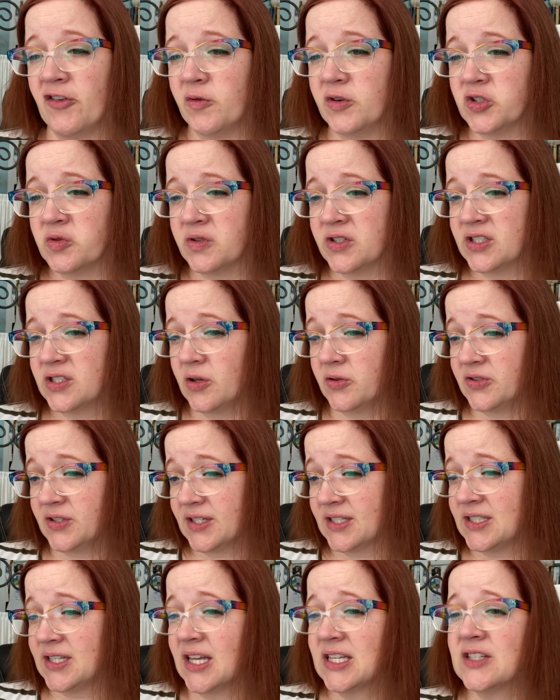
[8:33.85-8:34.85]
which was so
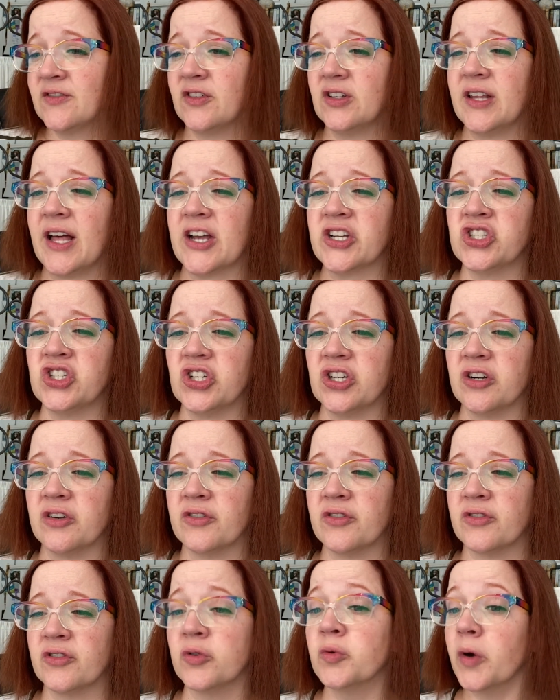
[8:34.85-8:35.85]
successful last year
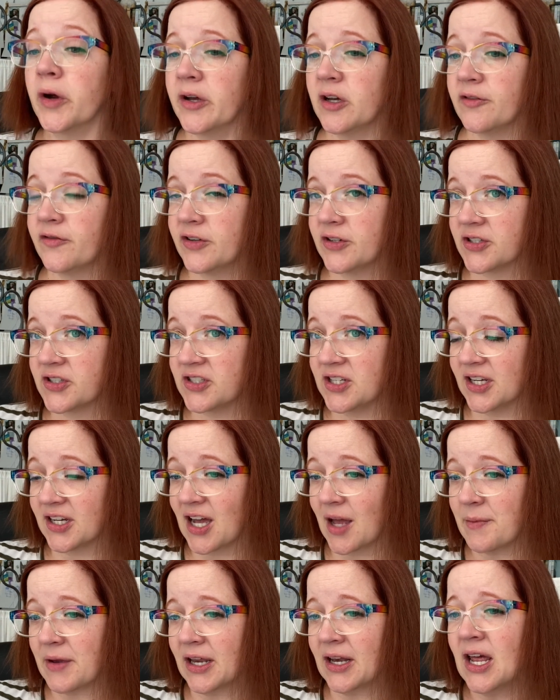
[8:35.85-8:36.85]
the Royal Fiddlestick,
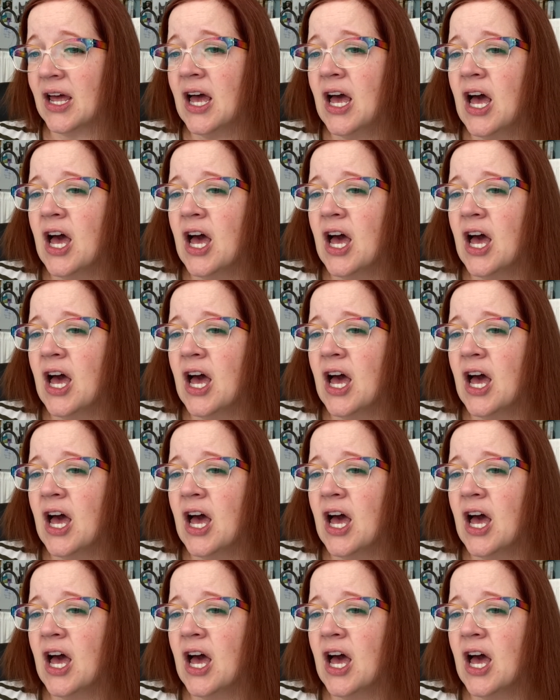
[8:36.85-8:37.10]
I mean.